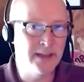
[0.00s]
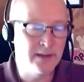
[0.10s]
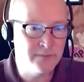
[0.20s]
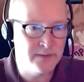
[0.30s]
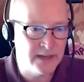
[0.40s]

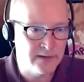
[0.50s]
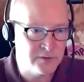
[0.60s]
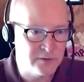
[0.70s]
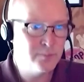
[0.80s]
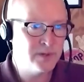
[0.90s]

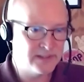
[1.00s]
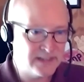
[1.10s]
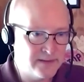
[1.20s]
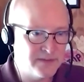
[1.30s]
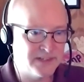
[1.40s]
if you
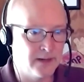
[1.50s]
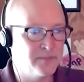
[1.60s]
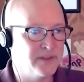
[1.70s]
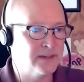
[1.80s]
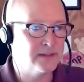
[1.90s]
believe
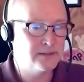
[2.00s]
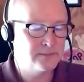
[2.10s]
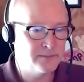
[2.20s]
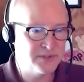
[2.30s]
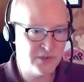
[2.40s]
something
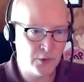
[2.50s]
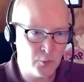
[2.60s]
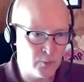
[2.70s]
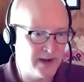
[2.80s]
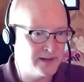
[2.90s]
so
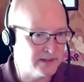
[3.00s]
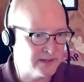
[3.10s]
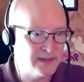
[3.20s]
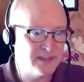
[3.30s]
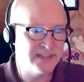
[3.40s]

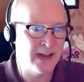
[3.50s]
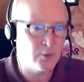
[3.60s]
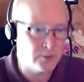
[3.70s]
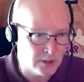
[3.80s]
readily, it is now